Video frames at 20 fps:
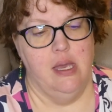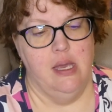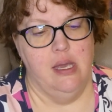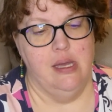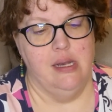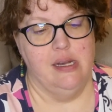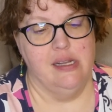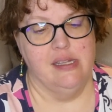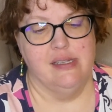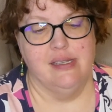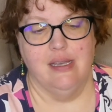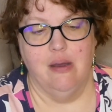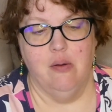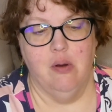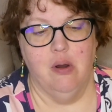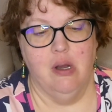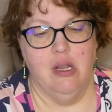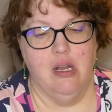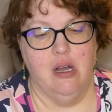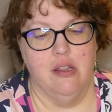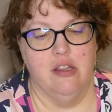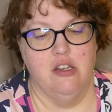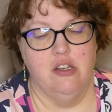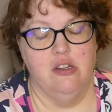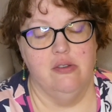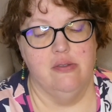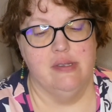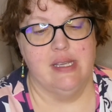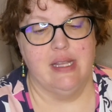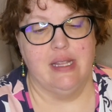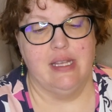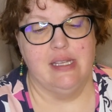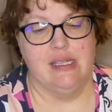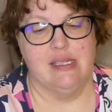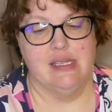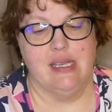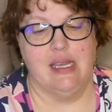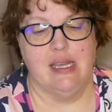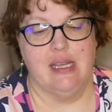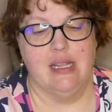In a tower on the New Zealand
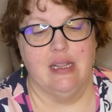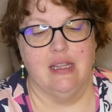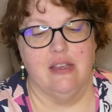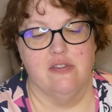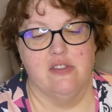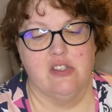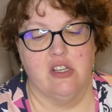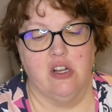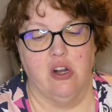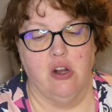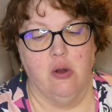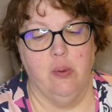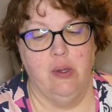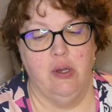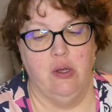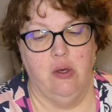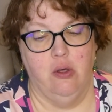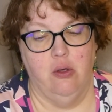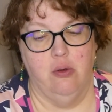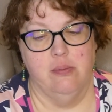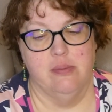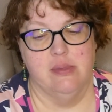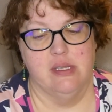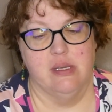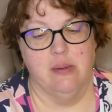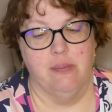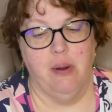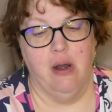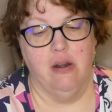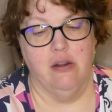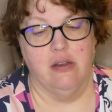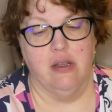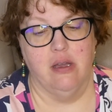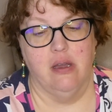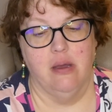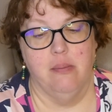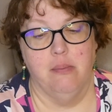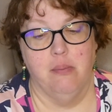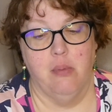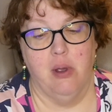sea lives Kerewin Holmes, part
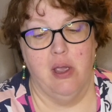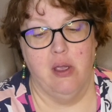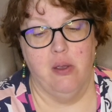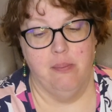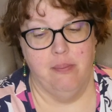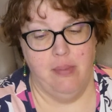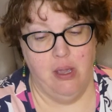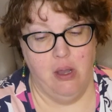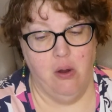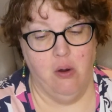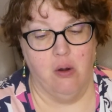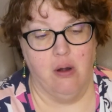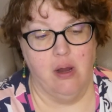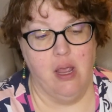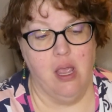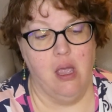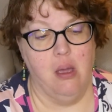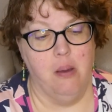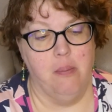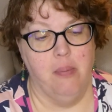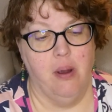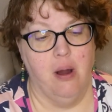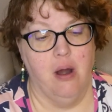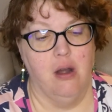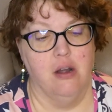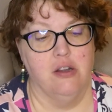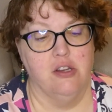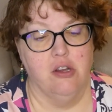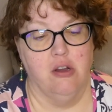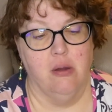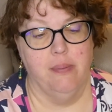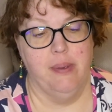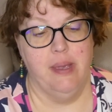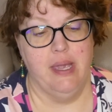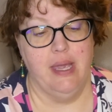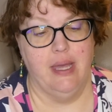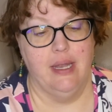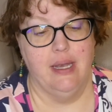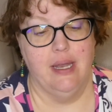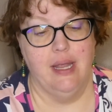Maori, part
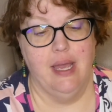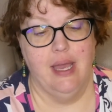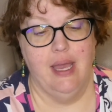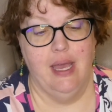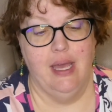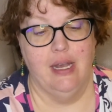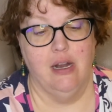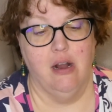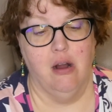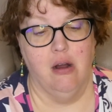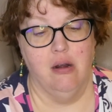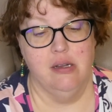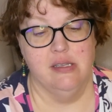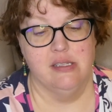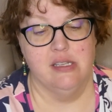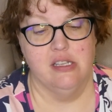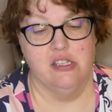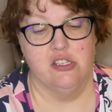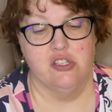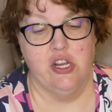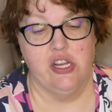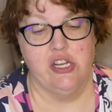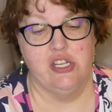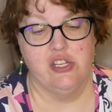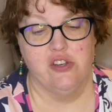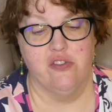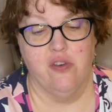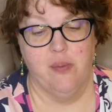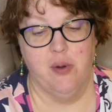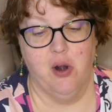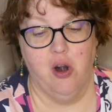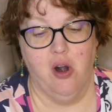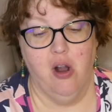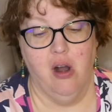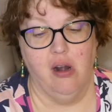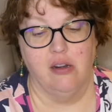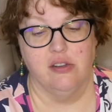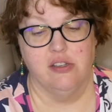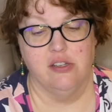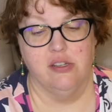European, an artist estranged from her
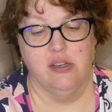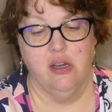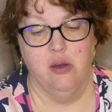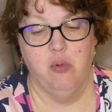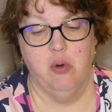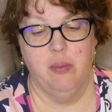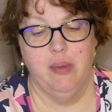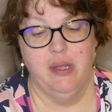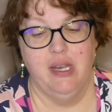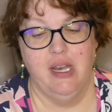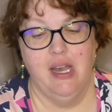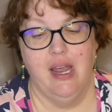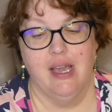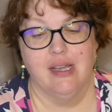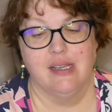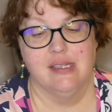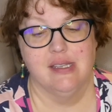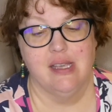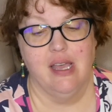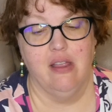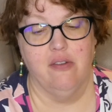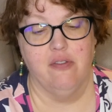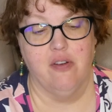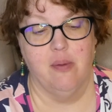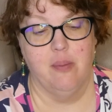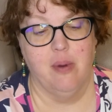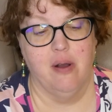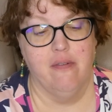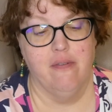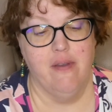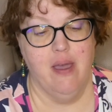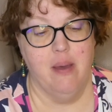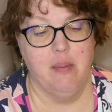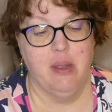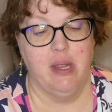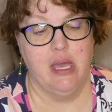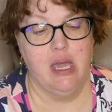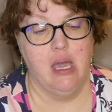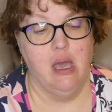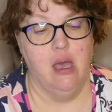art, a woman in exile from her
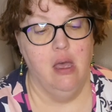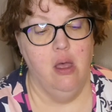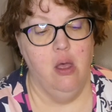family.